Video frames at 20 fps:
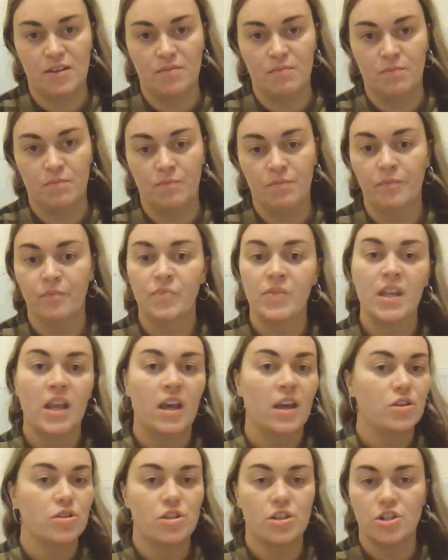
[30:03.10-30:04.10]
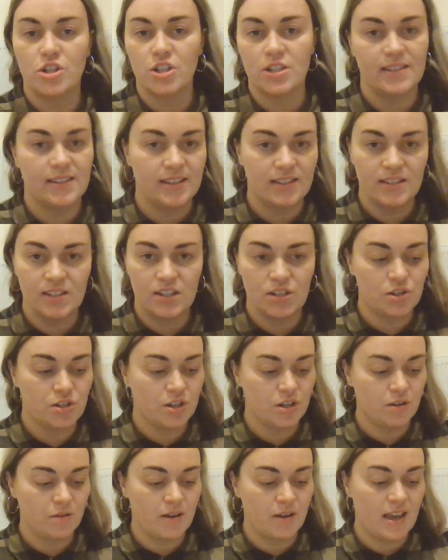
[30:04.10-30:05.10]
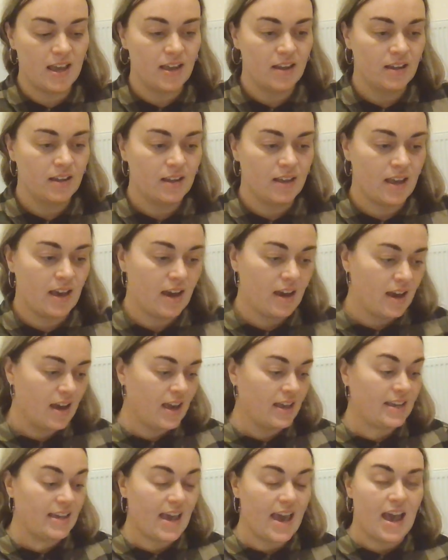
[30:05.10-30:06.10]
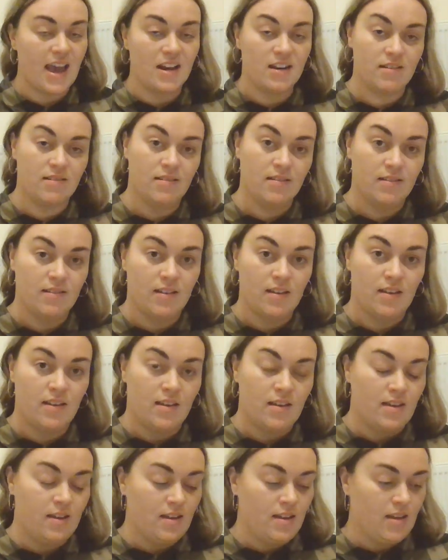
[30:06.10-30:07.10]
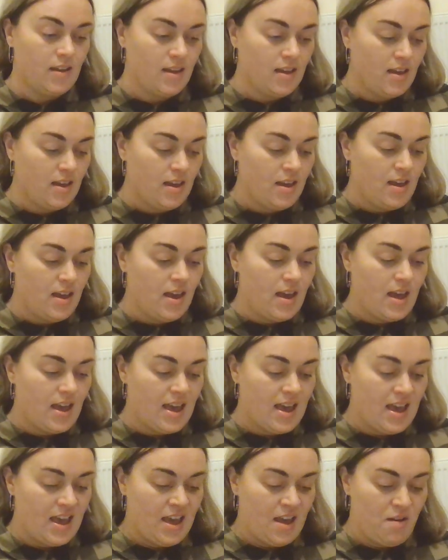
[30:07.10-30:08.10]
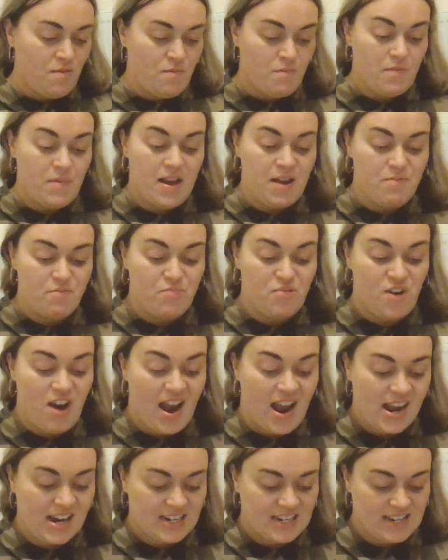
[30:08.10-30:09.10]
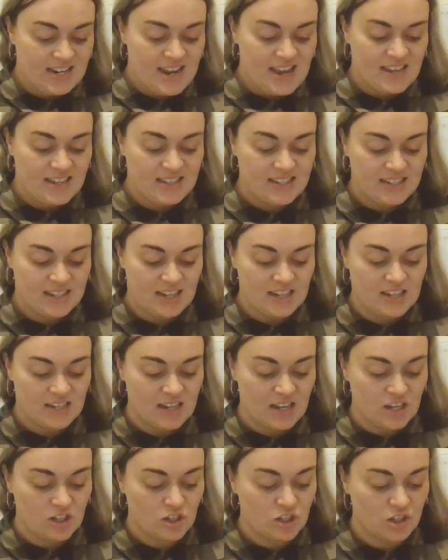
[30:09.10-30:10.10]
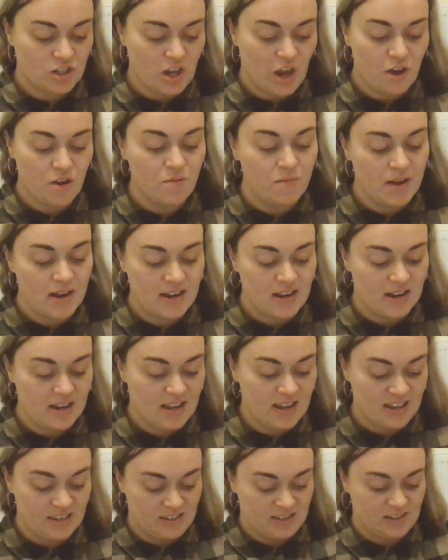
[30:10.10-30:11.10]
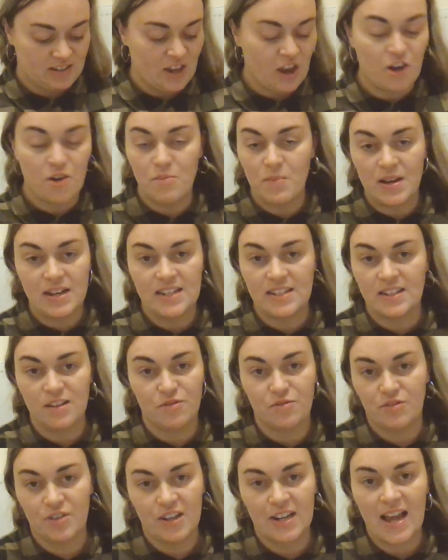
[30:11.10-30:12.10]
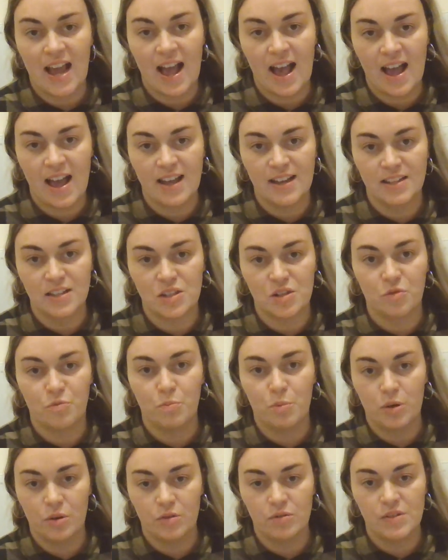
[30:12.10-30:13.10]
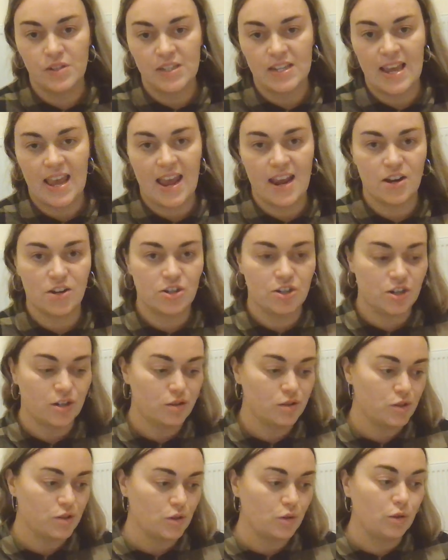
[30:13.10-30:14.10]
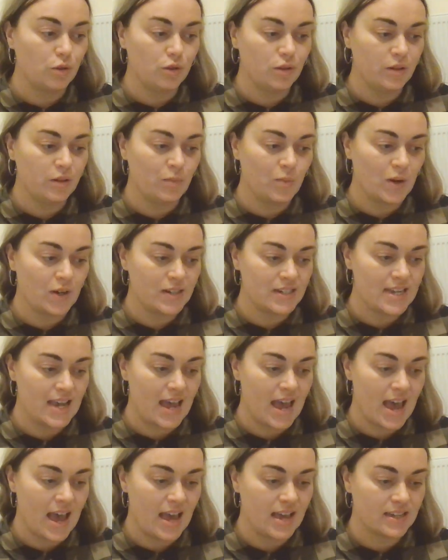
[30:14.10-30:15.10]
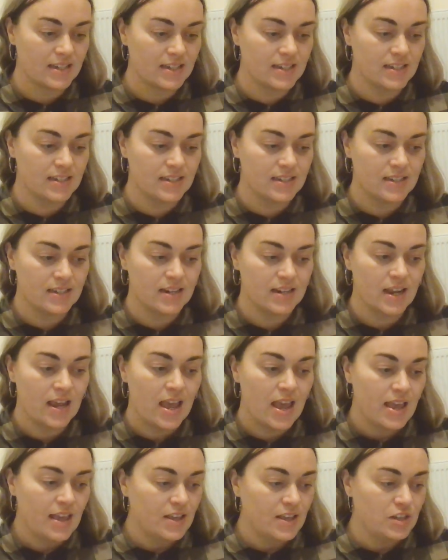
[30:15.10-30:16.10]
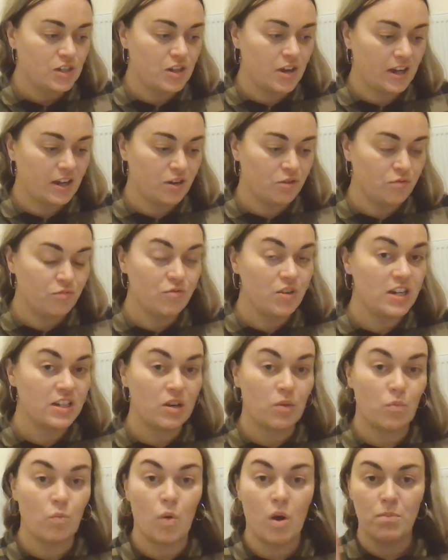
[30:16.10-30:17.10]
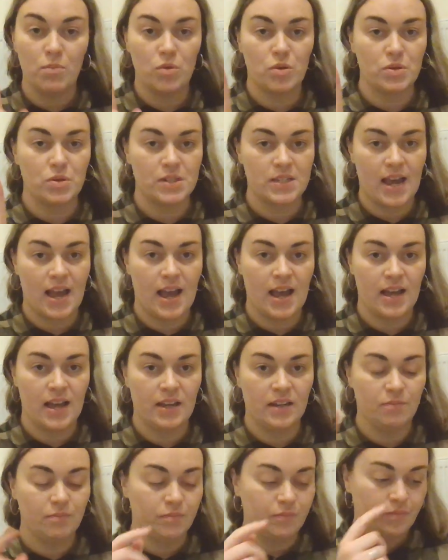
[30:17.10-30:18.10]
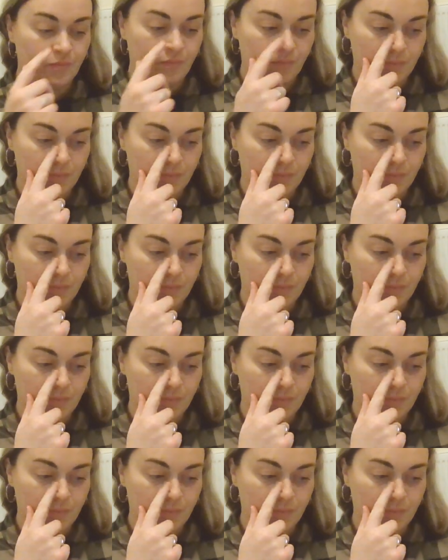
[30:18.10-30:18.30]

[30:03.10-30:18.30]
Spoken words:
them. So just listen to it again, and practice, because it's so many different kinds of pronunciations all in one text. So I can read it one more time,